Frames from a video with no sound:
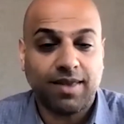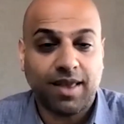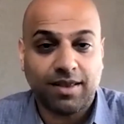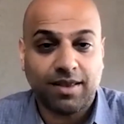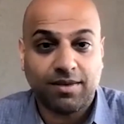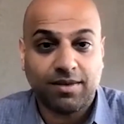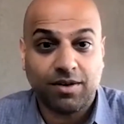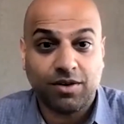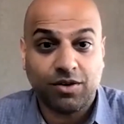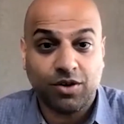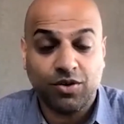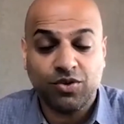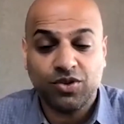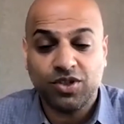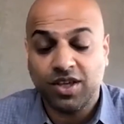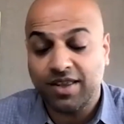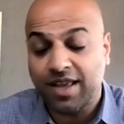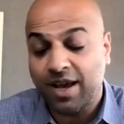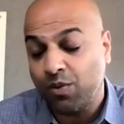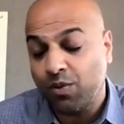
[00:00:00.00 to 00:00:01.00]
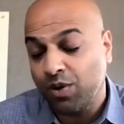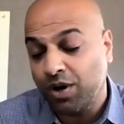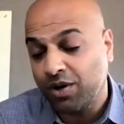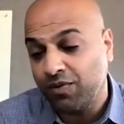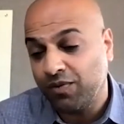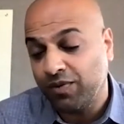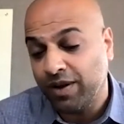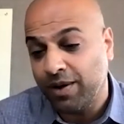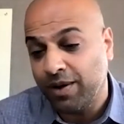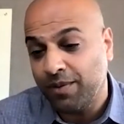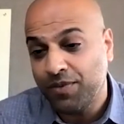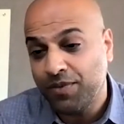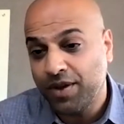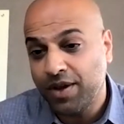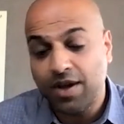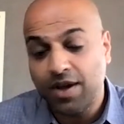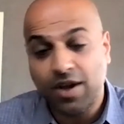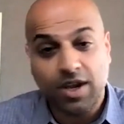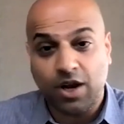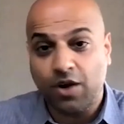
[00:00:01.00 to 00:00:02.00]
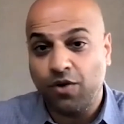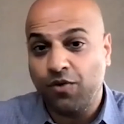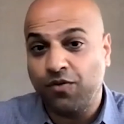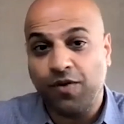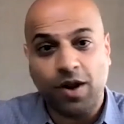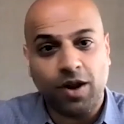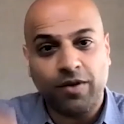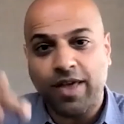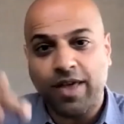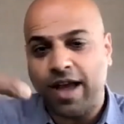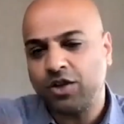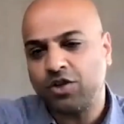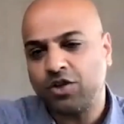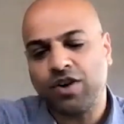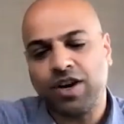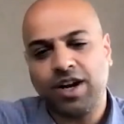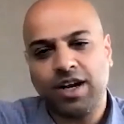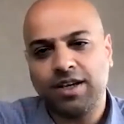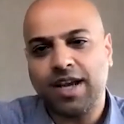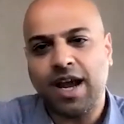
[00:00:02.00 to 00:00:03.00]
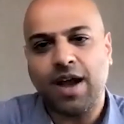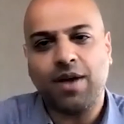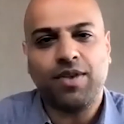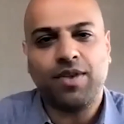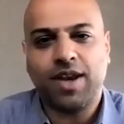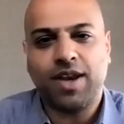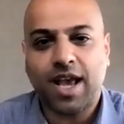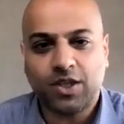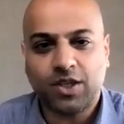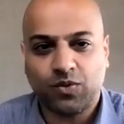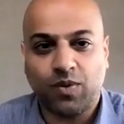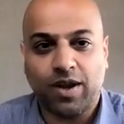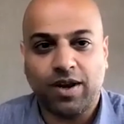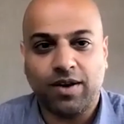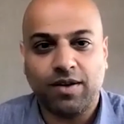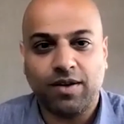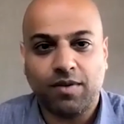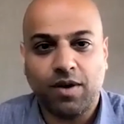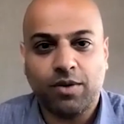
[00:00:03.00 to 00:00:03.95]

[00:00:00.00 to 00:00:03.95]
are used in that workflow. Follow that train down the next one.